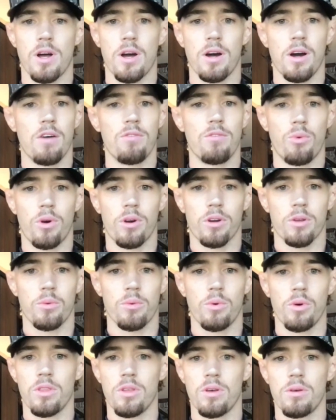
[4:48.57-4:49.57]
I love working
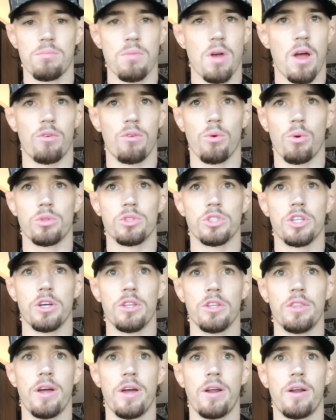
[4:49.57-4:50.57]
with them. Everyone was
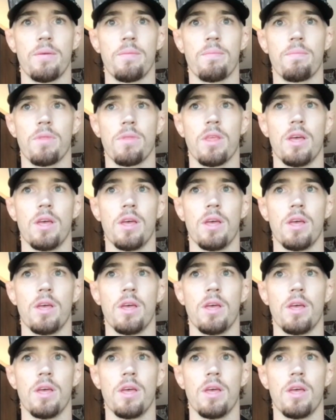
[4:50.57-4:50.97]
good there.